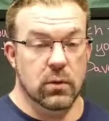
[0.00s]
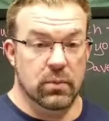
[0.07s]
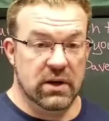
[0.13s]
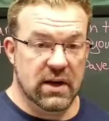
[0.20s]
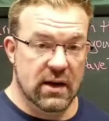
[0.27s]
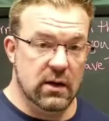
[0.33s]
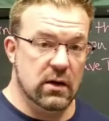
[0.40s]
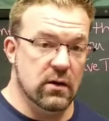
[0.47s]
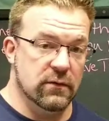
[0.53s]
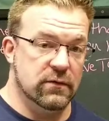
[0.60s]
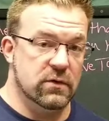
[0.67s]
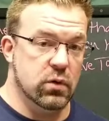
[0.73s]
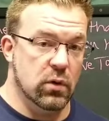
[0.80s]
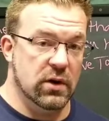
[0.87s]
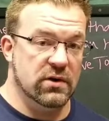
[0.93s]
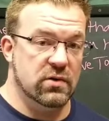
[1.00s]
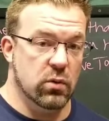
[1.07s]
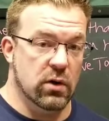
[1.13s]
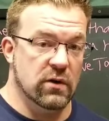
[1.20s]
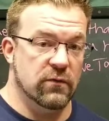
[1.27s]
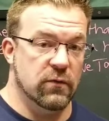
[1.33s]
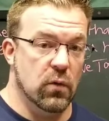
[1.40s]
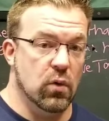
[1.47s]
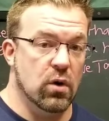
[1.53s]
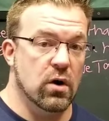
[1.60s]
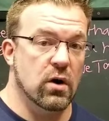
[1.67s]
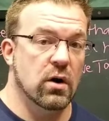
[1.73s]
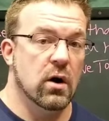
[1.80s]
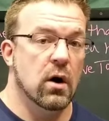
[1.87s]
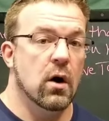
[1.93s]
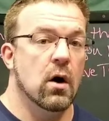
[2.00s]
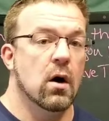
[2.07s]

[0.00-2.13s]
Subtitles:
the beginning of 2024,